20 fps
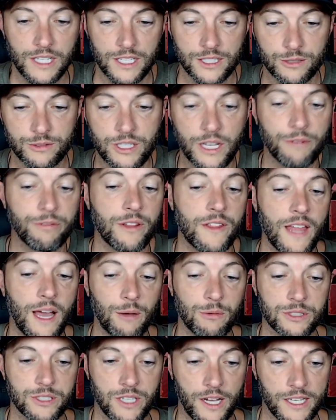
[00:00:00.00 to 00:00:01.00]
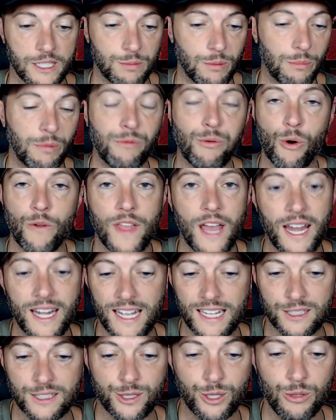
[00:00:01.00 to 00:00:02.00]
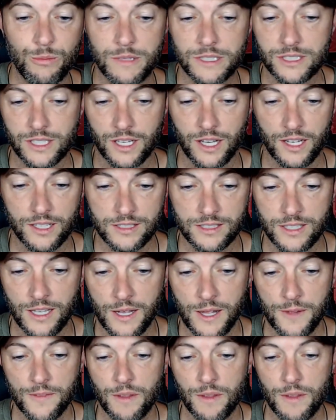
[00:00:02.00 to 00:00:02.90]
So definitely that was nice. But before that, he had two missed cuts.